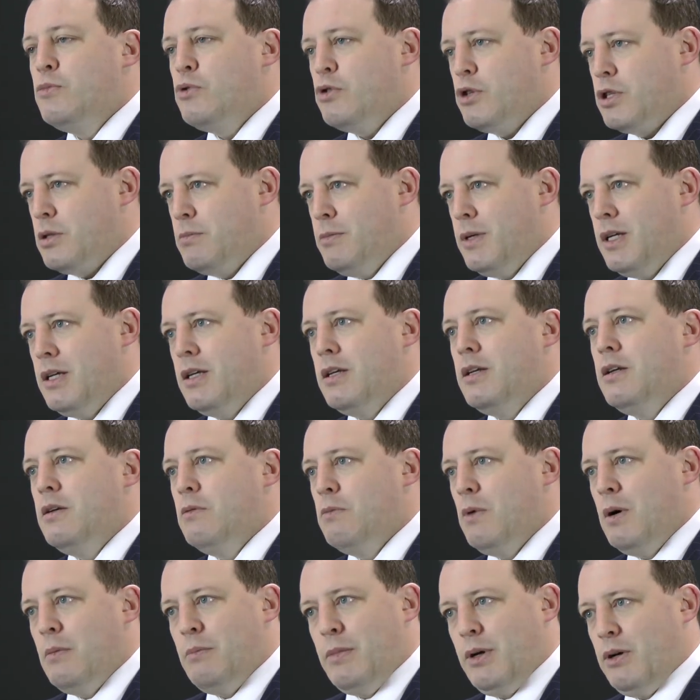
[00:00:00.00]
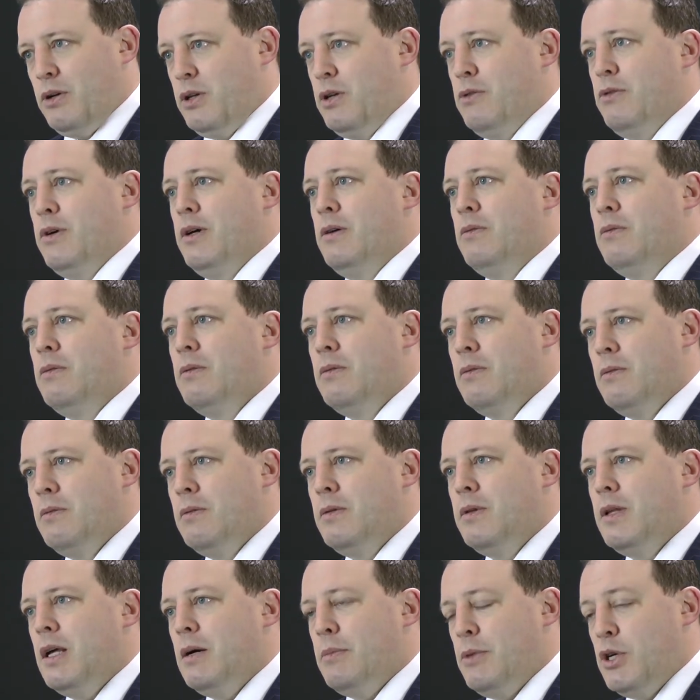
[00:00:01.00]
Trust me, you won't be on your own.
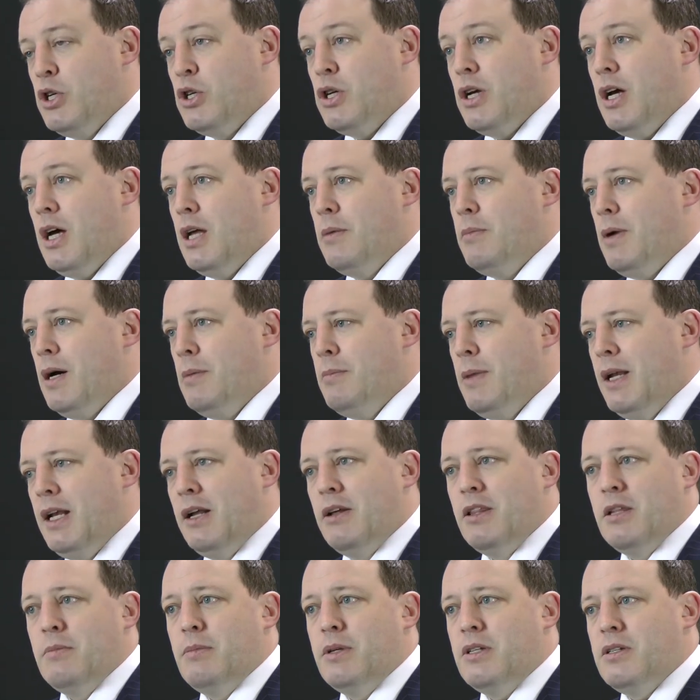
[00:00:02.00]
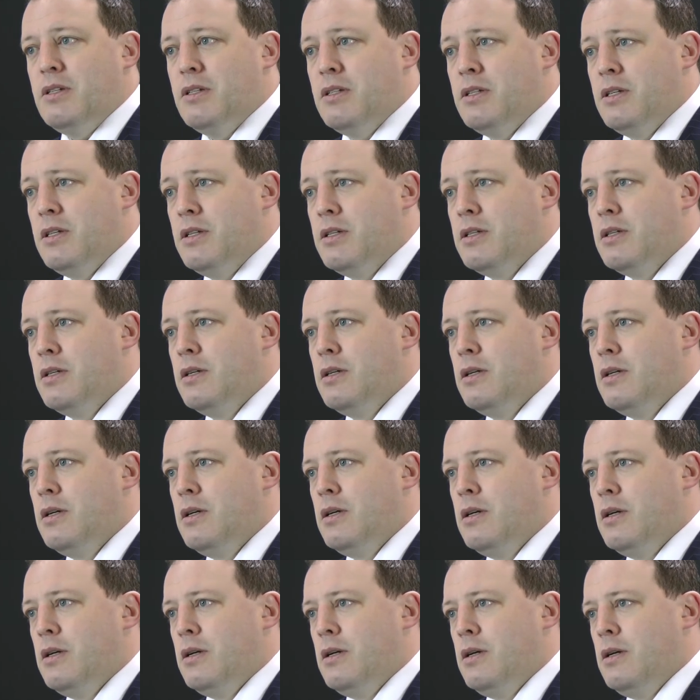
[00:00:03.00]
They'll be shared by many other businesses.
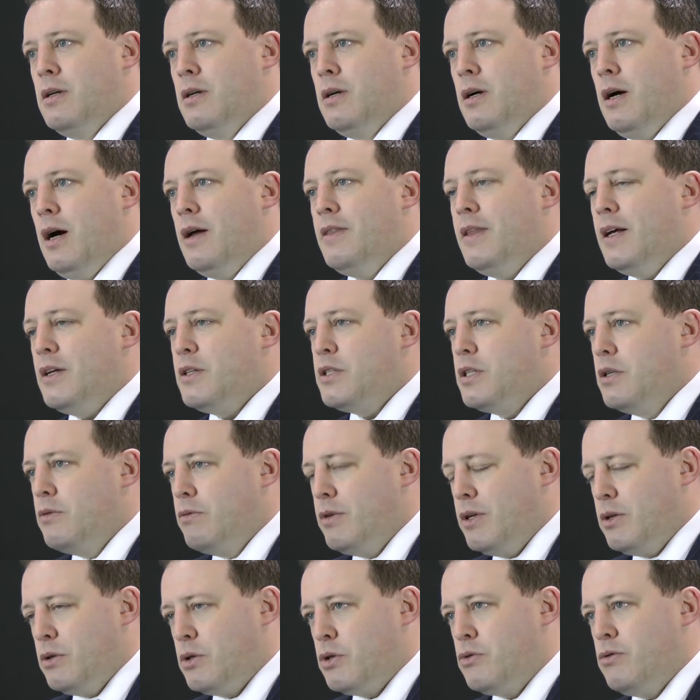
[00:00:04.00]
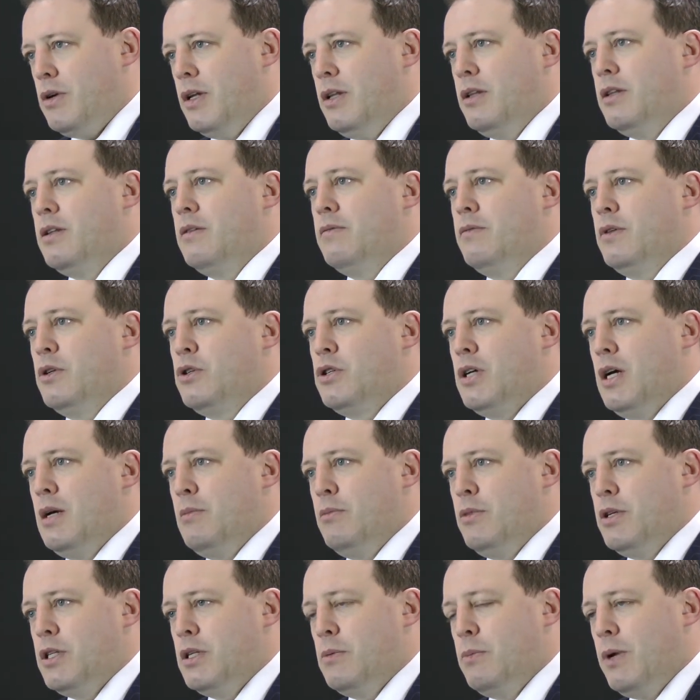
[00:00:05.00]
And that's the real strength of the
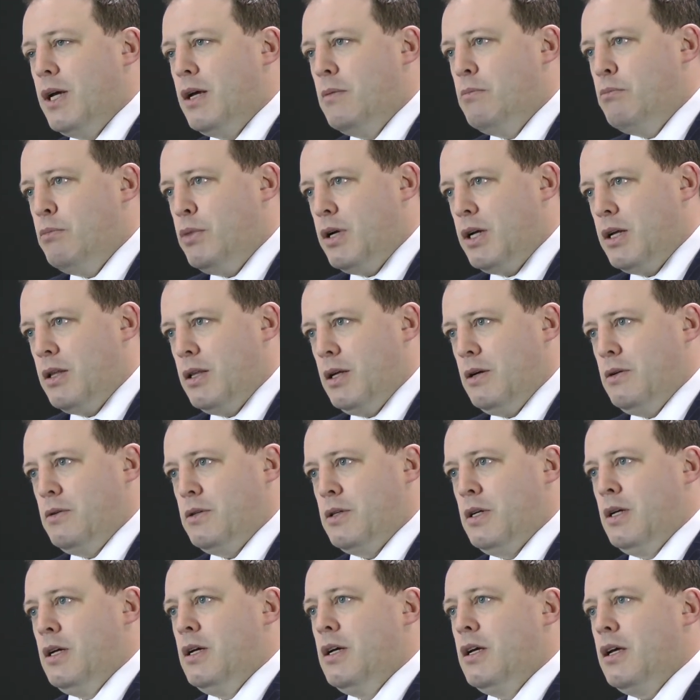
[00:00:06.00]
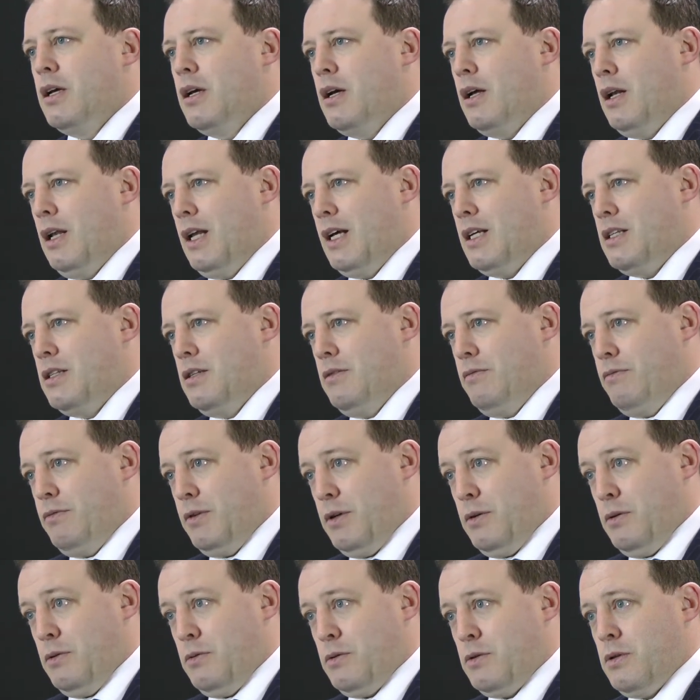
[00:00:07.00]
Chamber, is that we can bring those collective
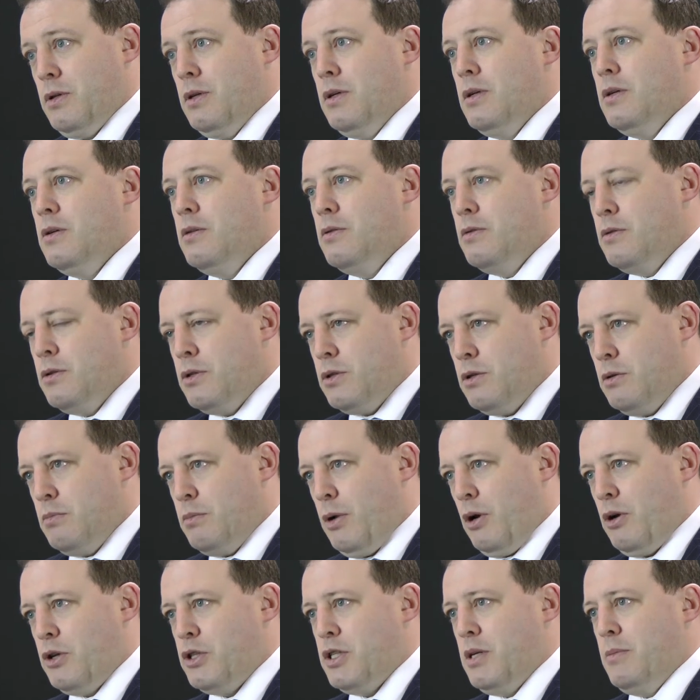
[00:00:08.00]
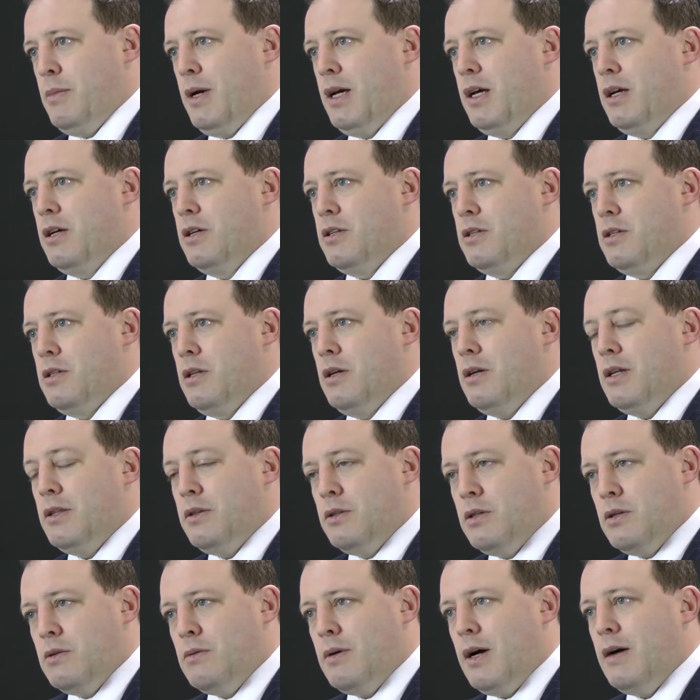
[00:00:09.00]
views to policymakers
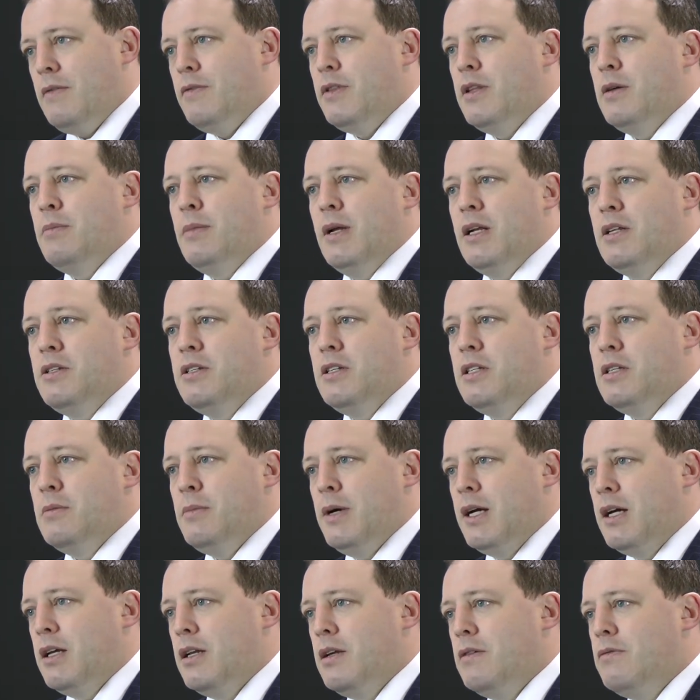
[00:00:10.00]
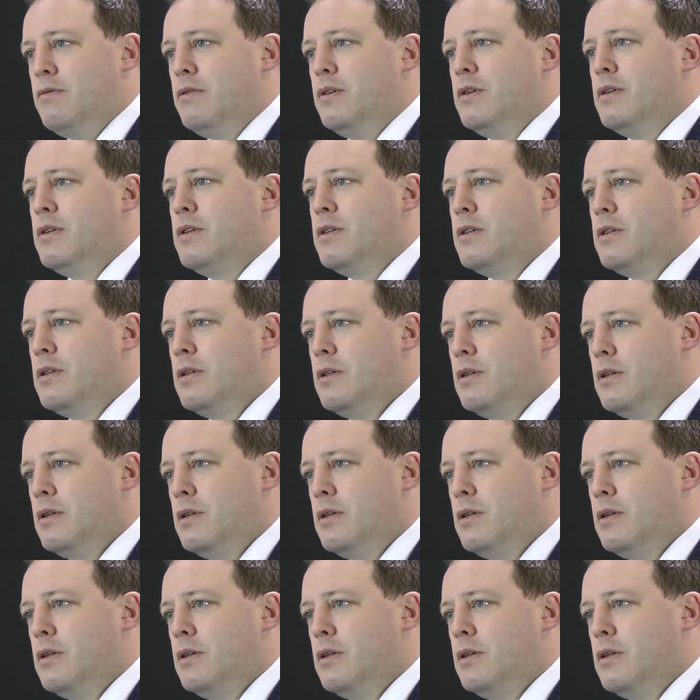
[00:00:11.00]
that do have the ability to make a difference.